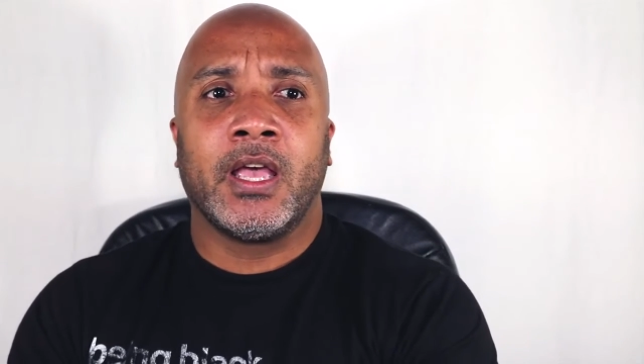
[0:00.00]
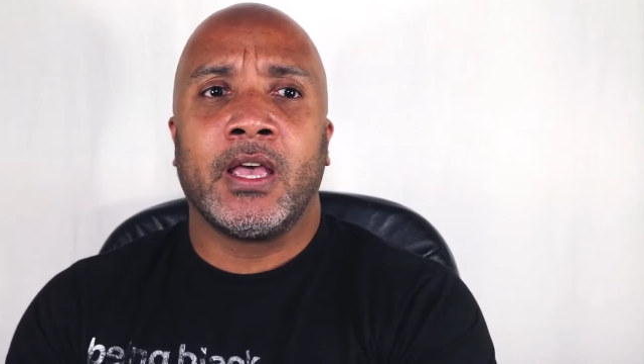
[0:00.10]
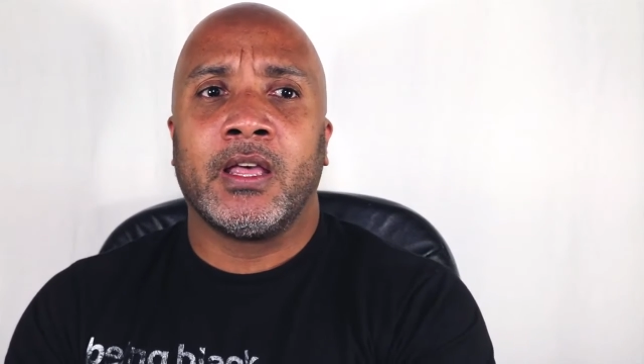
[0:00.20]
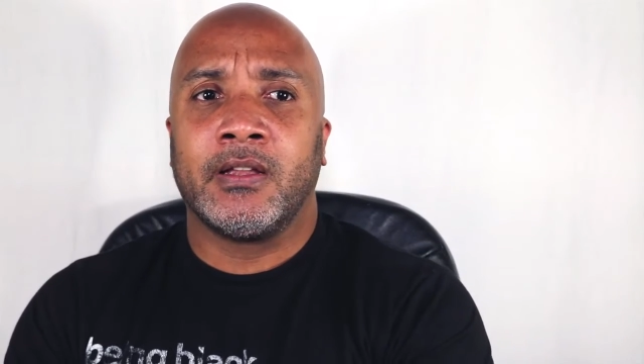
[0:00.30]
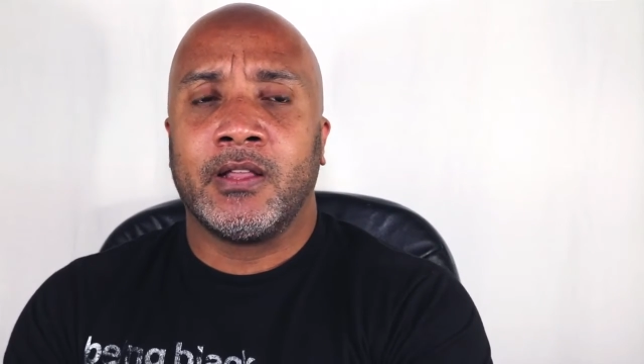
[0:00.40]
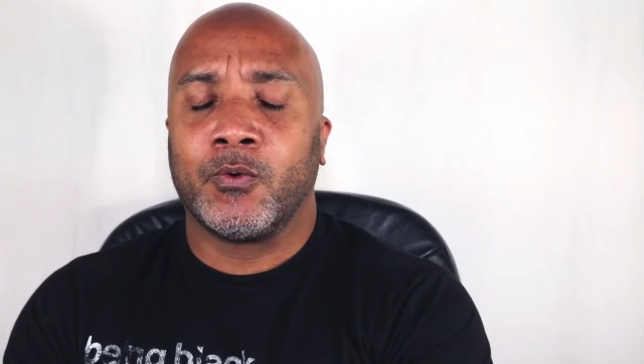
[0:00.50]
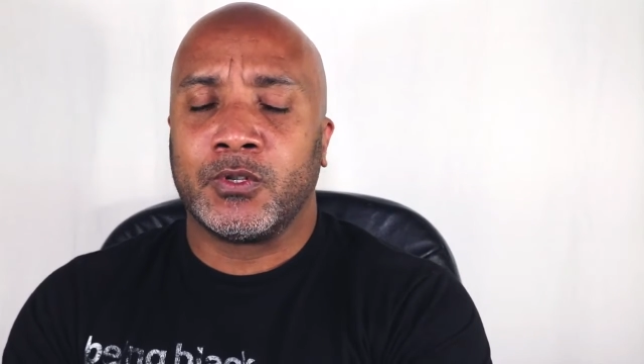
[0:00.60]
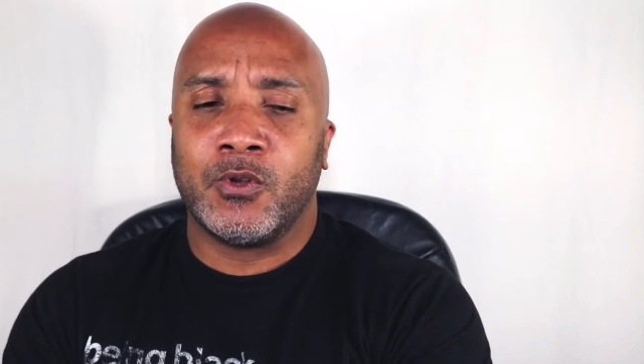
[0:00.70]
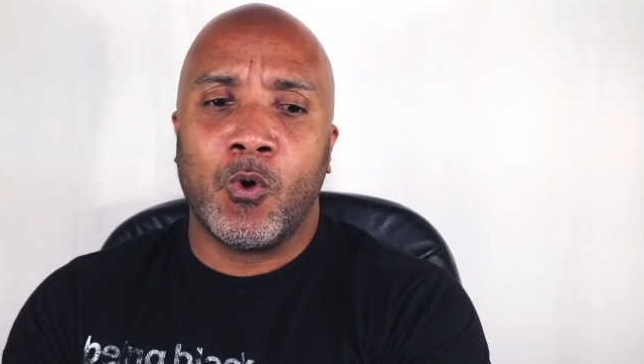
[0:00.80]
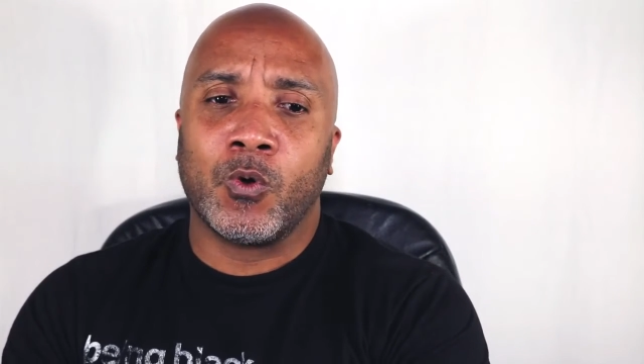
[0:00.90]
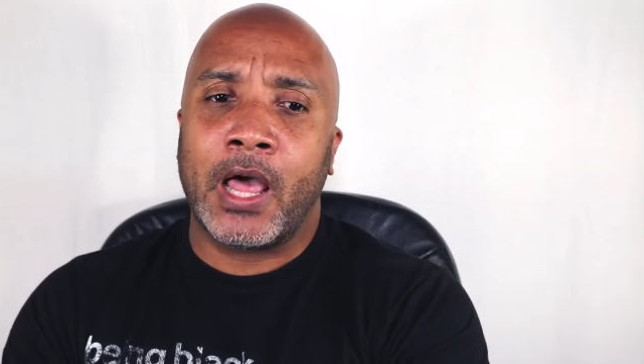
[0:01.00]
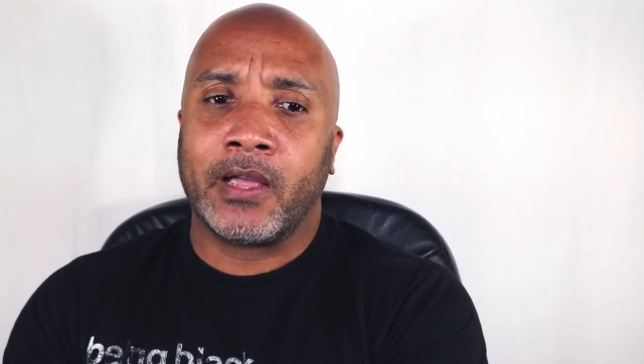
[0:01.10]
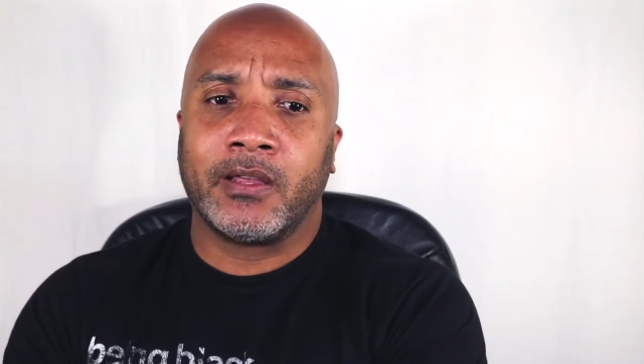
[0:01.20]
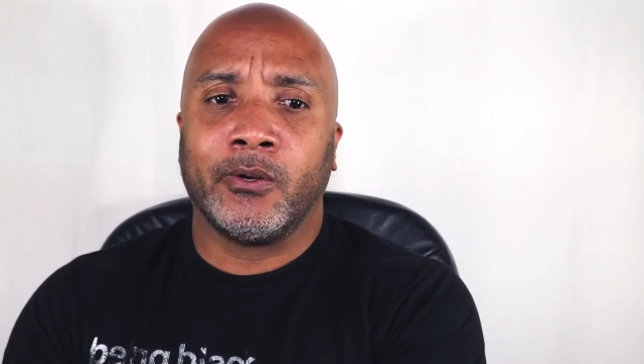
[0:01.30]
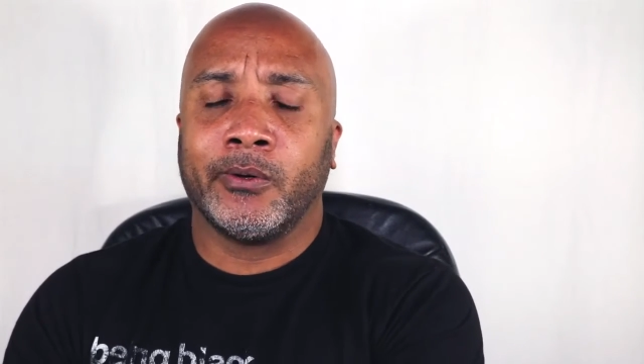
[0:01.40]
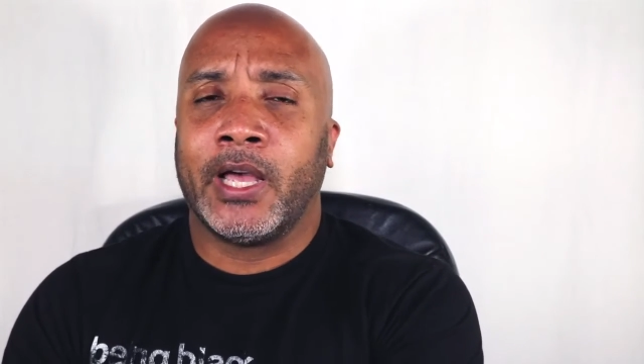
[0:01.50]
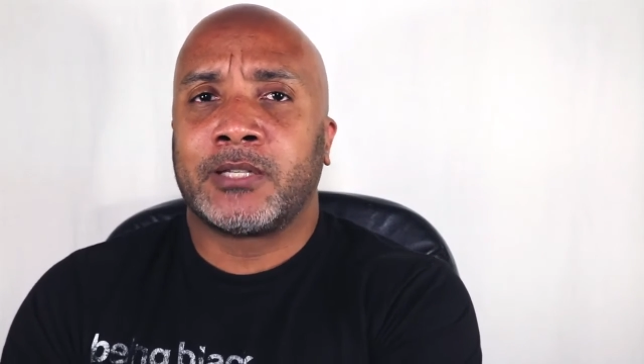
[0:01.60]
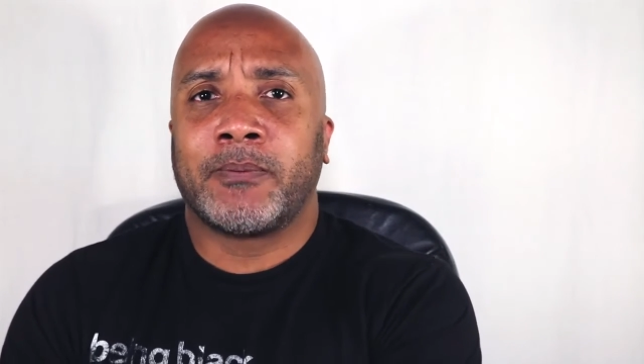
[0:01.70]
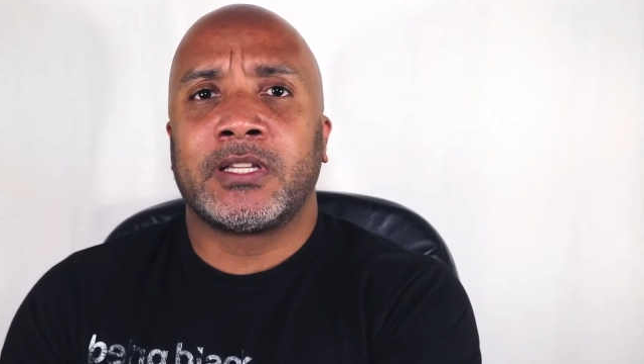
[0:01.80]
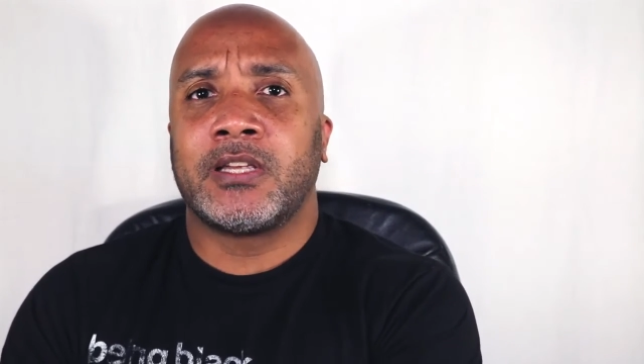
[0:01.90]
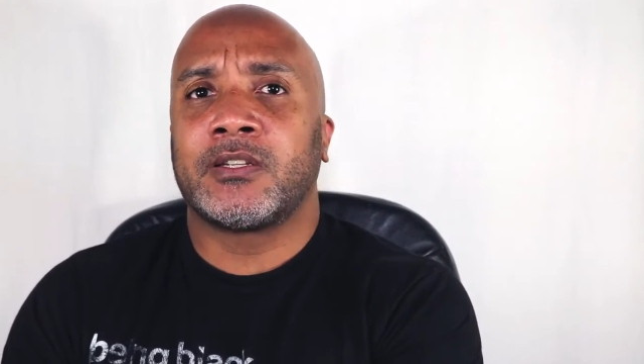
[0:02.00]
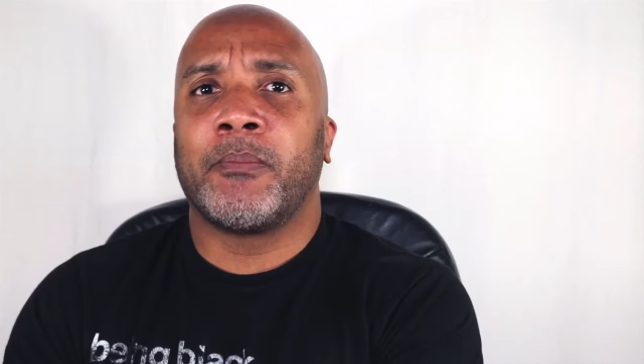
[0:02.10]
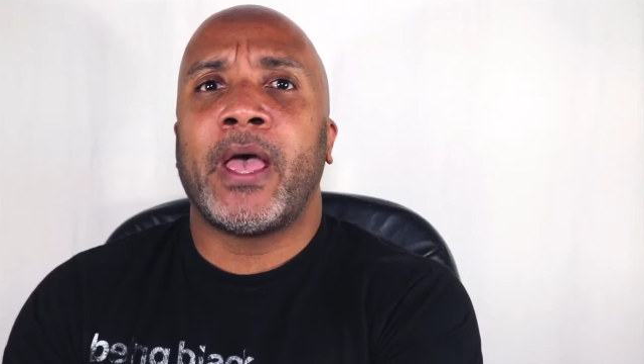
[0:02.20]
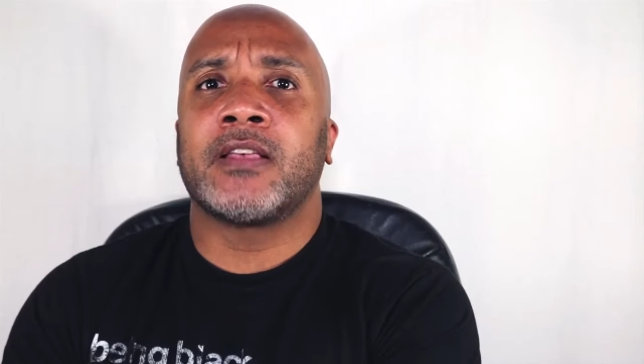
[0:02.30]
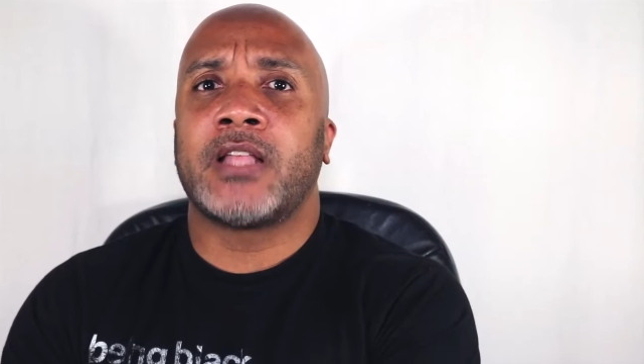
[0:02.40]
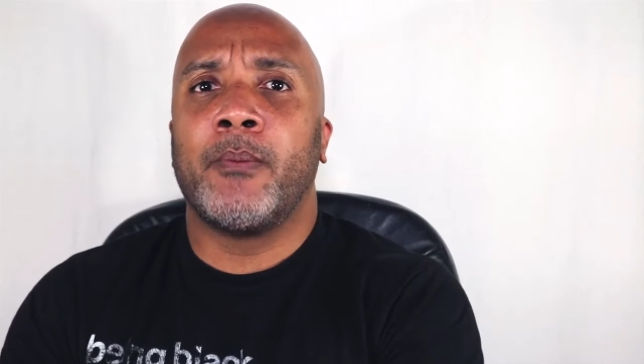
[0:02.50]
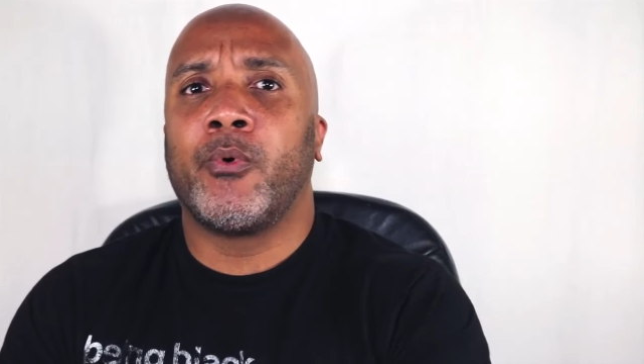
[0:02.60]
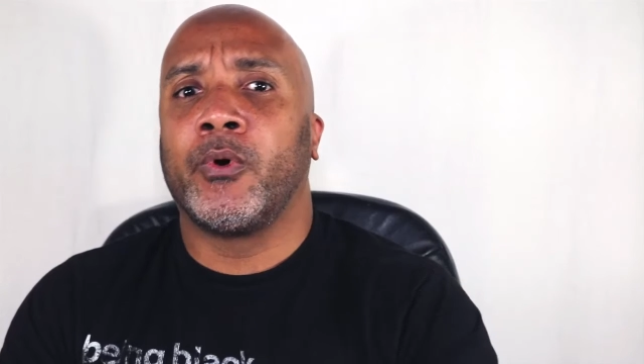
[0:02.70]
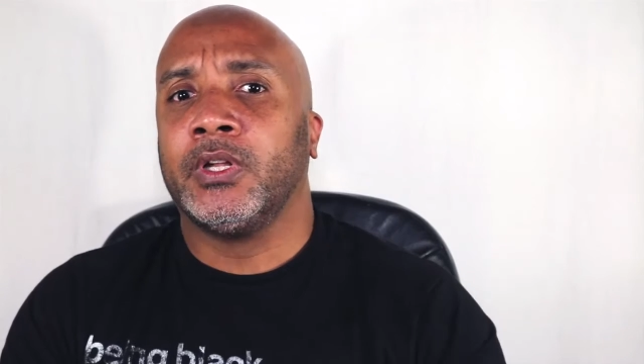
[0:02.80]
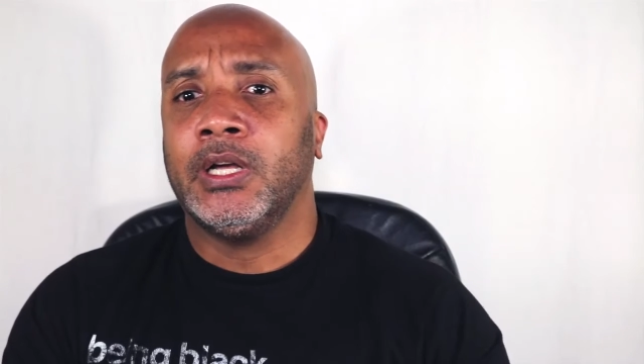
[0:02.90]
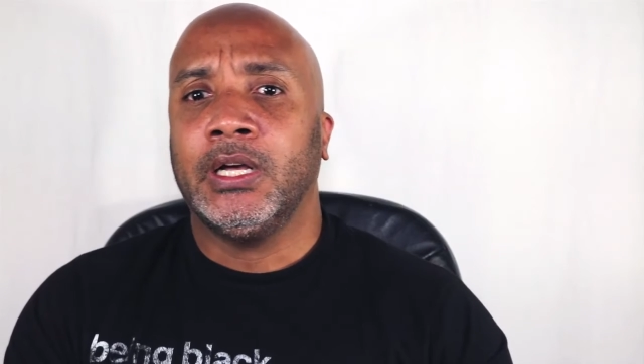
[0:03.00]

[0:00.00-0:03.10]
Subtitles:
and there was no expectation past that point.